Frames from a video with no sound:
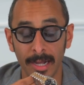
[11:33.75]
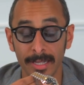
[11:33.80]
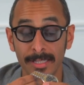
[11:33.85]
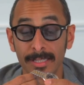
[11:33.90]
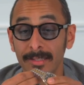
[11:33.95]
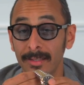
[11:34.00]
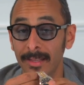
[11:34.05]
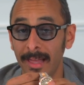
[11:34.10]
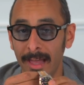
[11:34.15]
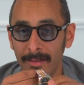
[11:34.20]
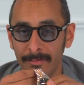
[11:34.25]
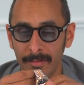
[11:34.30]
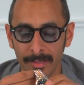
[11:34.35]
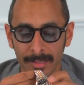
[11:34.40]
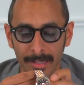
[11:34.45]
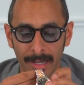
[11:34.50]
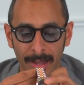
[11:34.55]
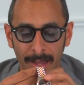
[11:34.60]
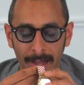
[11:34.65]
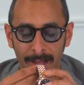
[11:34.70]
I still have
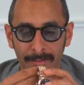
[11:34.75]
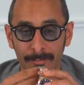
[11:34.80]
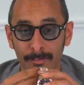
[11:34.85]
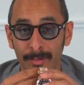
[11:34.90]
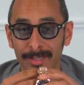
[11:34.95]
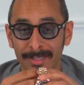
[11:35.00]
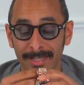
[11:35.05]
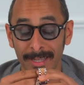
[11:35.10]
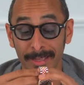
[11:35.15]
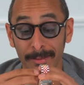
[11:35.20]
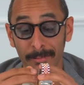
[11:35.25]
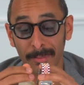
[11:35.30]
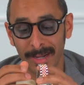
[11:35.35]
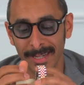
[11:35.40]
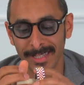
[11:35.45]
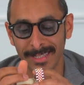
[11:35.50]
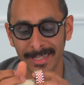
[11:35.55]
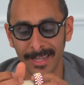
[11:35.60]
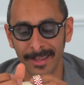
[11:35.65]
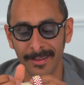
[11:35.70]
it. I've put it in
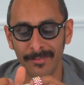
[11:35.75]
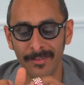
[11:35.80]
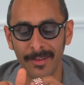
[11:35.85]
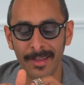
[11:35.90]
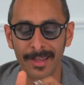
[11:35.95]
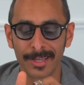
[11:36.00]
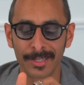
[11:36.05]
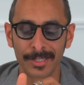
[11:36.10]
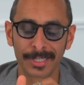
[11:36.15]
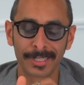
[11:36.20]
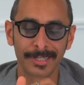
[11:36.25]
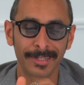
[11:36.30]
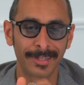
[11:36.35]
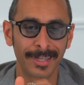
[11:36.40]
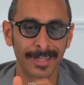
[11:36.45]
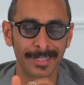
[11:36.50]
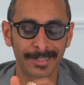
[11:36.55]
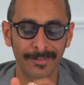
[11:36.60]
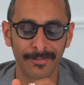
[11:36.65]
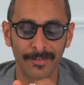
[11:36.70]
my safe, just in
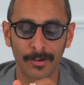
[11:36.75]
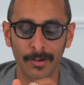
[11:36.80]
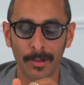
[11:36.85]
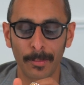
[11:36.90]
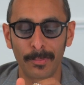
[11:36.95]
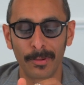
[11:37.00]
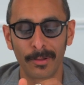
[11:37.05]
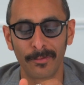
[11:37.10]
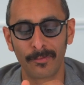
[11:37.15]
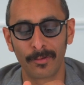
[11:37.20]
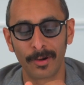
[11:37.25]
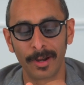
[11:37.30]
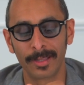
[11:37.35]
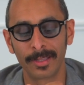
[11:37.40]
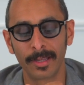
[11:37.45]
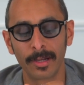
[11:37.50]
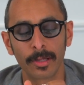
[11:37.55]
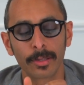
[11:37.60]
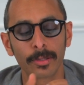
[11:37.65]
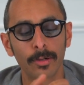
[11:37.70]
case if I want to put it for
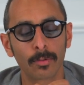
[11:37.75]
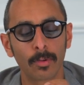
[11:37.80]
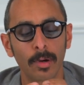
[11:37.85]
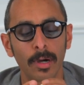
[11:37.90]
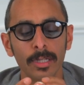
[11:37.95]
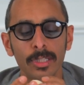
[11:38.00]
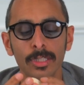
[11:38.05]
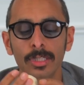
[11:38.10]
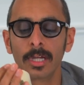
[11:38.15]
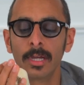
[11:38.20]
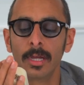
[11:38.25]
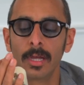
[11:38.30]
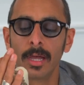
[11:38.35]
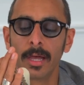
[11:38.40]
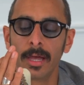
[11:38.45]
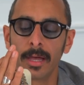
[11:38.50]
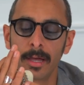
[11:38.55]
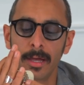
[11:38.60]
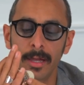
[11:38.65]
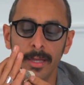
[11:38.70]
any other watch.
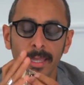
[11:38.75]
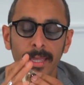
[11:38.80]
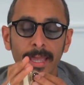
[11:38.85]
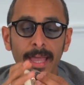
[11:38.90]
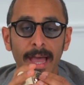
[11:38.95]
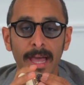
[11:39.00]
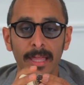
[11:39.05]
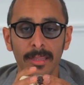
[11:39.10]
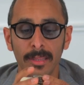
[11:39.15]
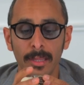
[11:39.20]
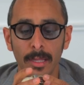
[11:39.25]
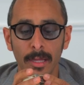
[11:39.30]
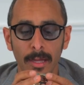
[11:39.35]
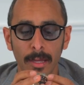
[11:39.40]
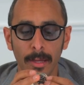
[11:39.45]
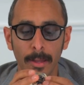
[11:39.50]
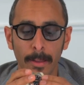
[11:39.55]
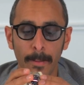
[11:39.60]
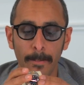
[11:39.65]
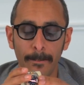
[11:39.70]
He had
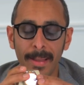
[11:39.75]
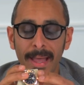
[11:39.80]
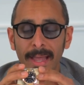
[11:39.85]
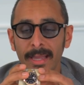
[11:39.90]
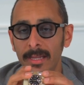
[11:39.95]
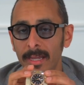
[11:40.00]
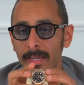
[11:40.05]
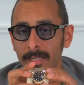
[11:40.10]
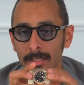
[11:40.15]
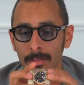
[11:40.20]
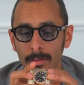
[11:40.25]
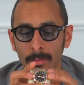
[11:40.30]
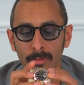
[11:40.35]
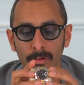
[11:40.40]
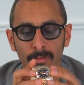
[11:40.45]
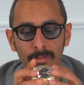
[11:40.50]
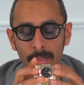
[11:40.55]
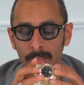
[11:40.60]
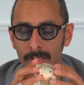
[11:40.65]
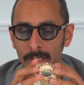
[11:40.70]
the back case
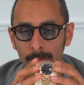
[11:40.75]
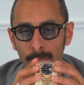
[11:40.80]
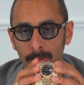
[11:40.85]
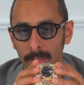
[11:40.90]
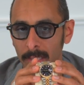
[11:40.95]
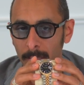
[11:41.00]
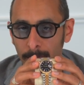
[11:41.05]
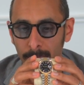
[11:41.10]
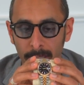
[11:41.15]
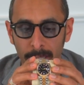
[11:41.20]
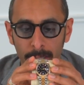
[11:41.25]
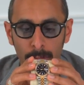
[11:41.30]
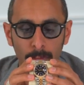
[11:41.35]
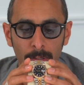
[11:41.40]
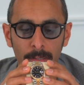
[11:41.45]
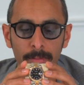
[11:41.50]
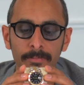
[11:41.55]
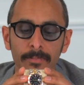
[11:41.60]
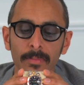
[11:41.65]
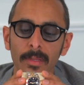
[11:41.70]
removed and just put a plain
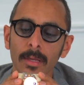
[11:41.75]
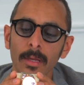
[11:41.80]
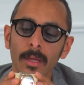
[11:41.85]
one.